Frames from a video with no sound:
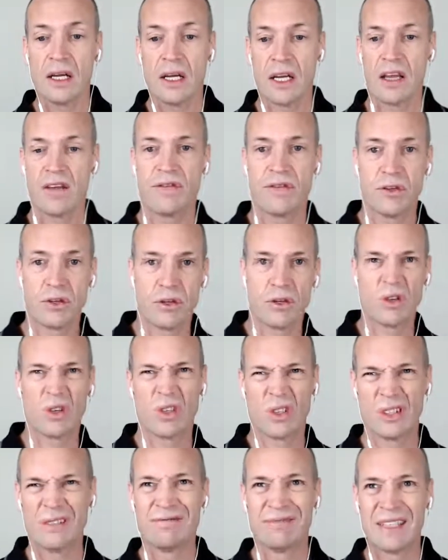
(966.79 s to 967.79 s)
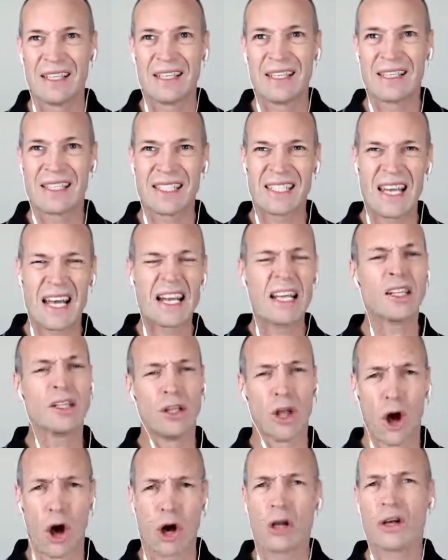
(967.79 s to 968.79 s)
If you're getting
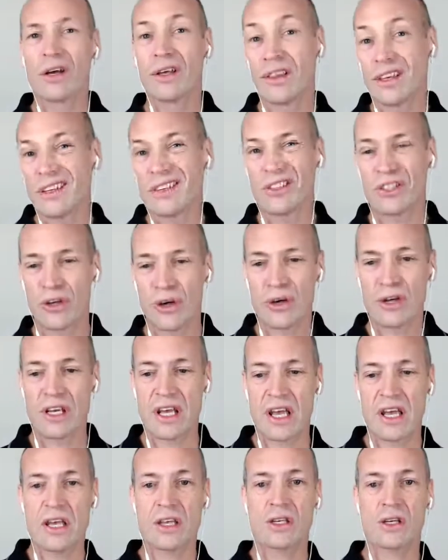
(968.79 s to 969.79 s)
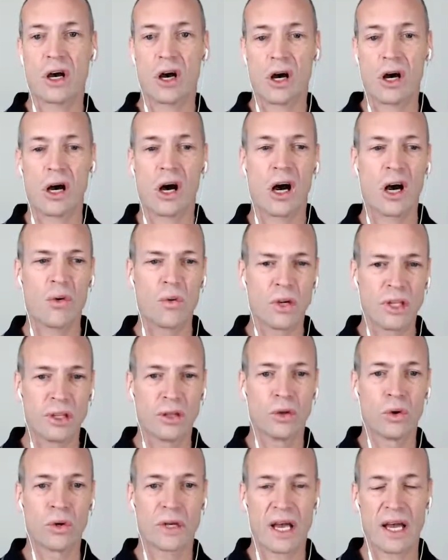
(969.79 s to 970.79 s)
longer than 2 years, I would
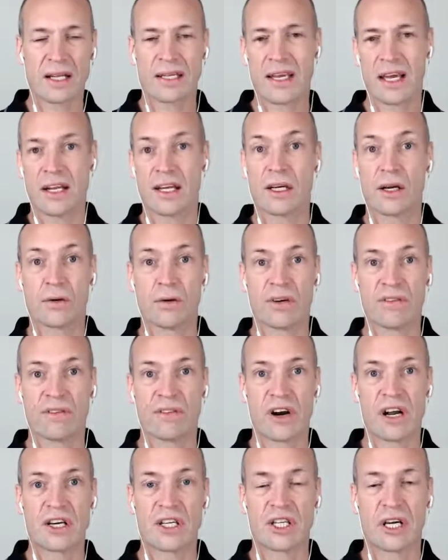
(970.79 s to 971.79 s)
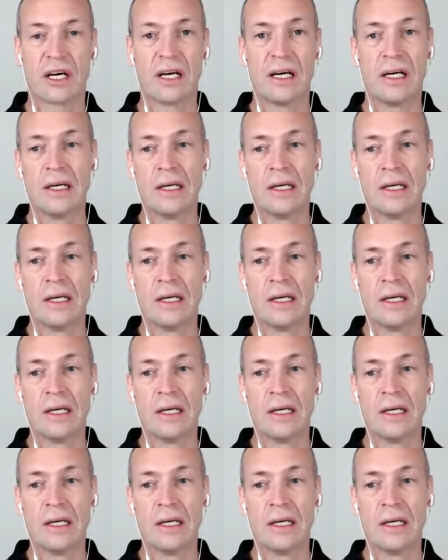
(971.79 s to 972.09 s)
look at getting a refresher.